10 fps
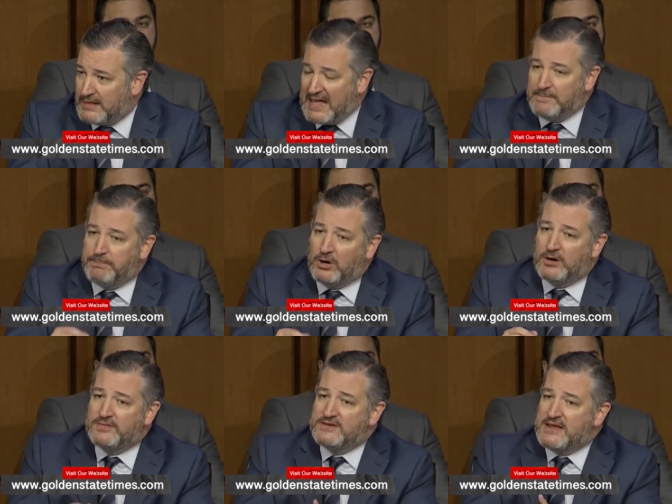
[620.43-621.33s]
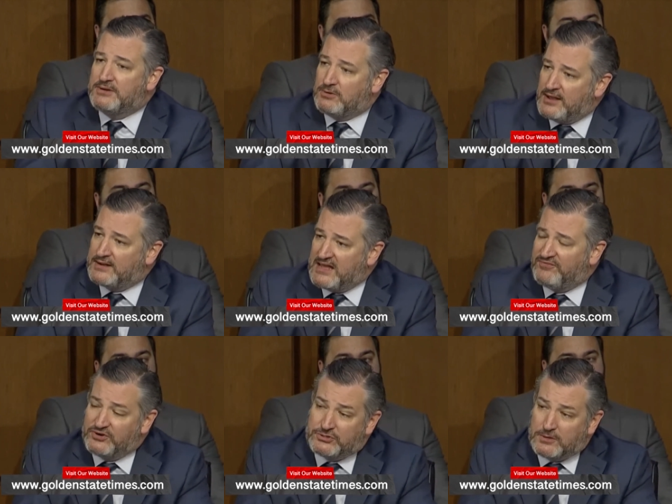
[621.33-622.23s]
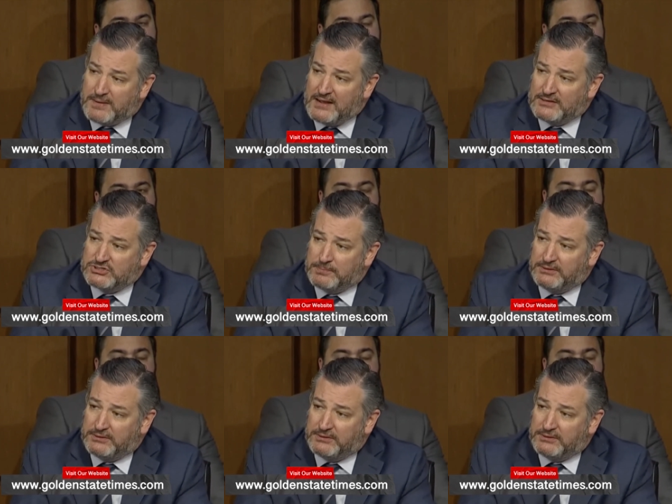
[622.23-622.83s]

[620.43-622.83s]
And part of the Democratic effort to abolish